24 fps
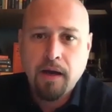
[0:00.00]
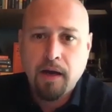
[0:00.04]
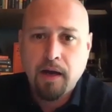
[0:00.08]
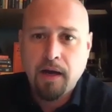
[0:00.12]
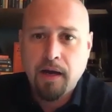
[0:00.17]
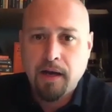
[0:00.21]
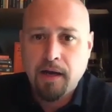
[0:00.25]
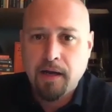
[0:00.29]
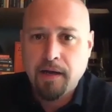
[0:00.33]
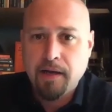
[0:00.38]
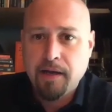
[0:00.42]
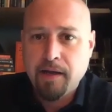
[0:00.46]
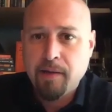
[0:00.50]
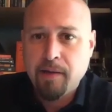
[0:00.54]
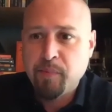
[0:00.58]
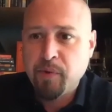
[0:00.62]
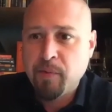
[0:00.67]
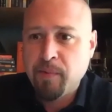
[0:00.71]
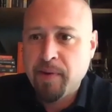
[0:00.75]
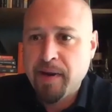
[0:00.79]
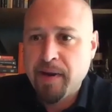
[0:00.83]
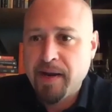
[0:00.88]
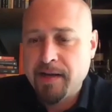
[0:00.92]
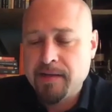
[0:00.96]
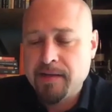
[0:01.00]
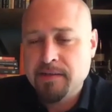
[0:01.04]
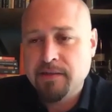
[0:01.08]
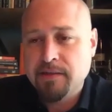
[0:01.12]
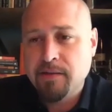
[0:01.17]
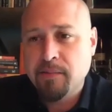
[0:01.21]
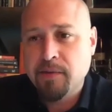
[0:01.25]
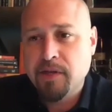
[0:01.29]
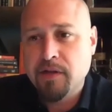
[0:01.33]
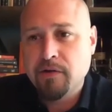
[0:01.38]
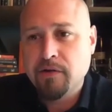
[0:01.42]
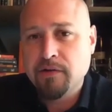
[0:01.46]
implementing some
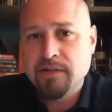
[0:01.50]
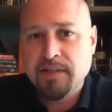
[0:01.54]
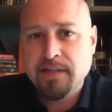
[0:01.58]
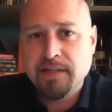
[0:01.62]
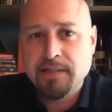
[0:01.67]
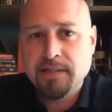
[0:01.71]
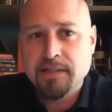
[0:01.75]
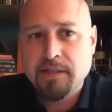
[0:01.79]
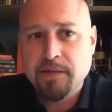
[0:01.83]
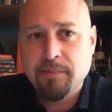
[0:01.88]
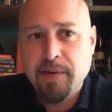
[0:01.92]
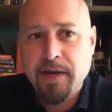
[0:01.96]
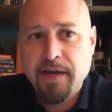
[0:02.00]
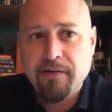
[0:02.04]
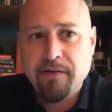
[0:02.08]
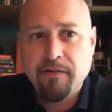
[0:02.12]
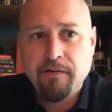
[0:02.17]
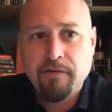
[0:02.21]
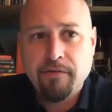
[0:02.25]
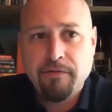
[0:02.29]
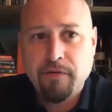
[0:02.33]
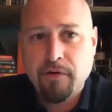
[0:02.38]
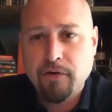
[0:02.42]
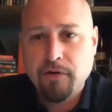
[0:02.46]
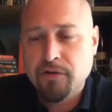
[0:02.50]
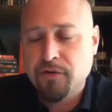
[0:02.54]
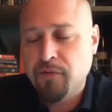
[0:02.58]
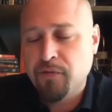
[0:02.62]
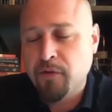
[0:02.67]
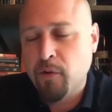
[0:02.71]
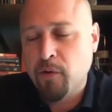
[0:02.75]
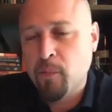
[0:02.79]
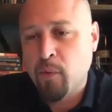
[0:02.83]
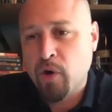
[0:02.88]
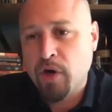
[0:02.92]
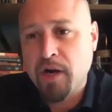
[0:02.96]
of those things to make folks feel
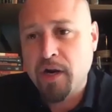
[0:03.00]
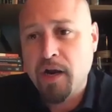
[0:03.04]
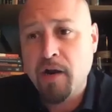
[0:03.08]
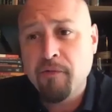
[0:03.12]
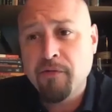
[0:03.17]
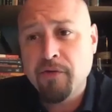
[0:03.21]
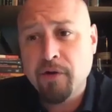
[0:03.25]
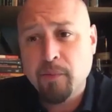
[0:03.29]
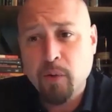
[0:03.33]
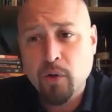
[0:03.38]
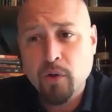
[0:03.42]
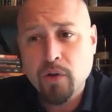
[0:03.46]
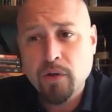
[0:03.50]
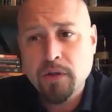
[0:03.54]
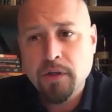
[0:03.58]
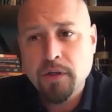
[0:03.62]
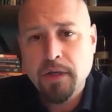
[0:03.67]
more comfortable.